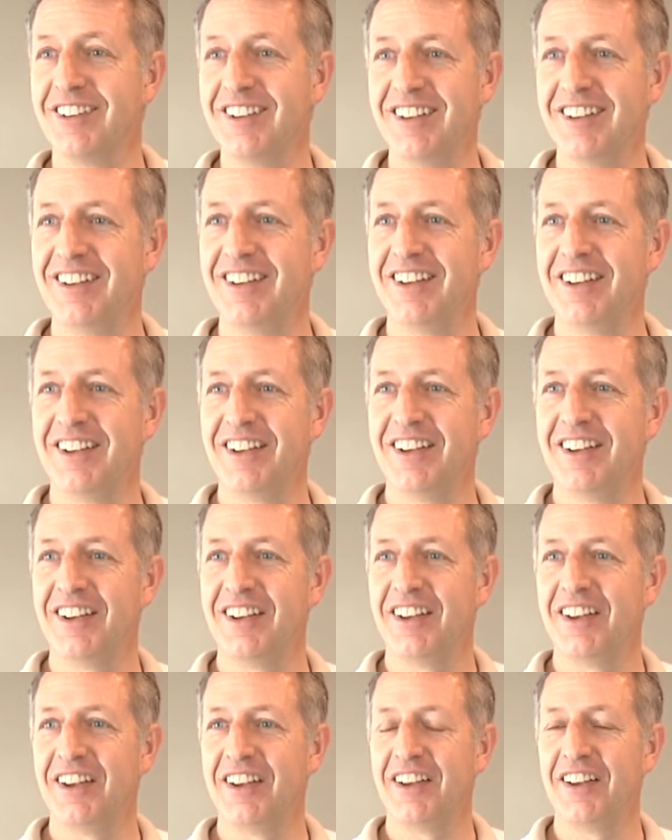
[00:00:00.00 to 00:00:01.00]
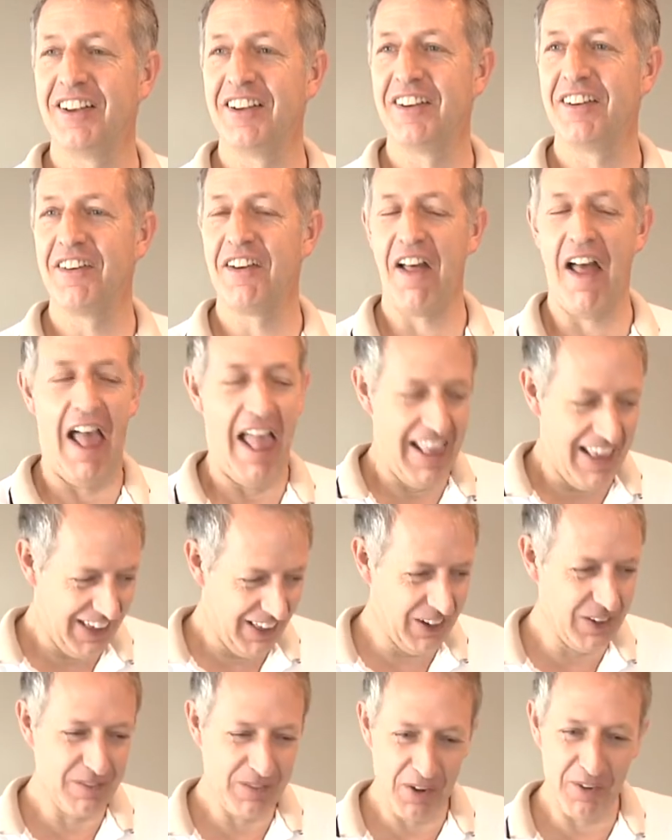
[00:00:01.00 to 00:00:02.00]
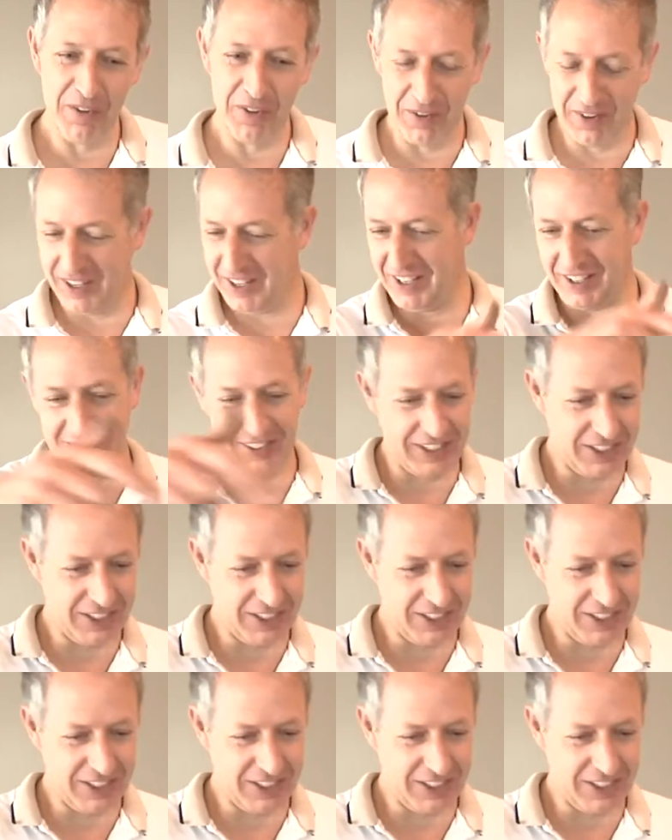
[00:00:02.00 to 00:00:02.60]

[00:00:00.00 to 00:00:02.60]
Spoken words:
Wow. It will move simply on its own.